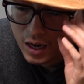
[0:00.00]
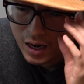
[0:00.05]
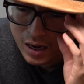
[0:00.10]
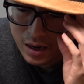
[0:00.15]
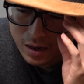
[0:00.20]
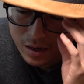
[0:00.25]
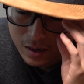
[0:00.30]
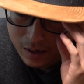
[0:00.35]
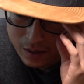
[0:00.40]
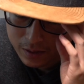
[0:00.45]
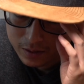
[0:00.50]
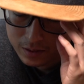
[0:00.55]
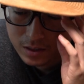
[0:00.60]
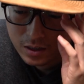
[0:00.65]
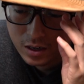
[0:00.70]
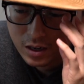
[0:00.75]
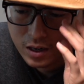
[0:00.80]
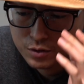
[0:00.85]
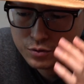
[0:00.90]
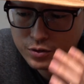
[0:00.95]
And
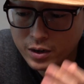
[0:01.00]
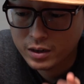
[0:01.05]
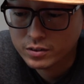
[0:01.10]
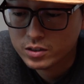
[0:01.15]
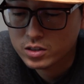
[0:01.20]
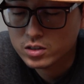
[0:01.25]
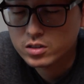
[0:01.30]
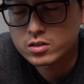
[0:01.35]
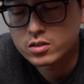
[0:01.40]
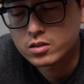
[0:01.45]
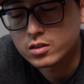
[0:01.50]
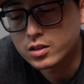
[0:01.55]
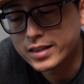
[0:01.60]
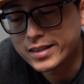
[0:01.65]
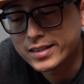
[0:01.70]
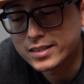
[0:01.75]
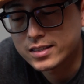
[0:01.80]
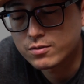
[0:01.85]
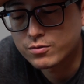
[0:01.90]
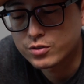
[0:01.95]
I found this
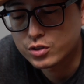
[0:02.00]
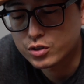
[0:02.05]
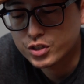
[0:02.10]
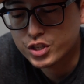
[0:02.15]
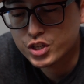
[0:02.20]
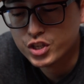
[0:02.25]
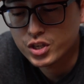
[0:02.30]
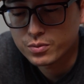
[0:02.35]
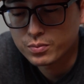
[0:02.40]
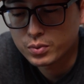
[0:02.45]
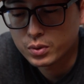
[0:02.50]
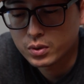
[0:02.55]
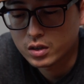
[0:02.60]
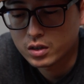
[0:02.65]
lens very cheap.